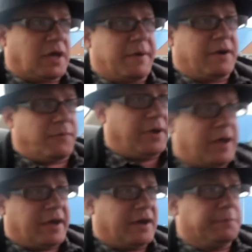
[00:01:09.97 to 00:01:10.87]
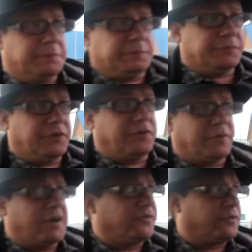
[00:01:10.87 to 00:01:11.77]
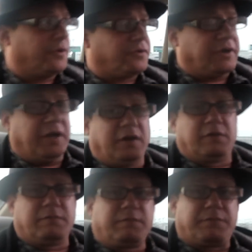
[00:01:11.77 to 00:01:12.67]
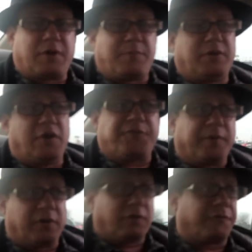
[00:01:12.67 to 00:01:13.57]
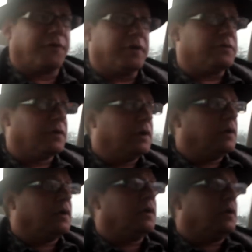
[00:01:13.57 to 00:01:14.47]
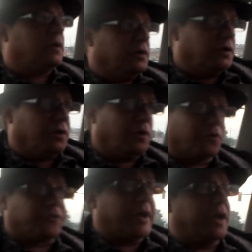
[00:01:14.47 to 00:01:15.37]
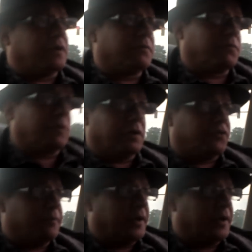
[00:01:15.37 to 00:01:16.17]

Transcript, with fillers: I come out of rehab in two thousand thirteen and promptly lost my girlfriend. You know the old saying, uh, she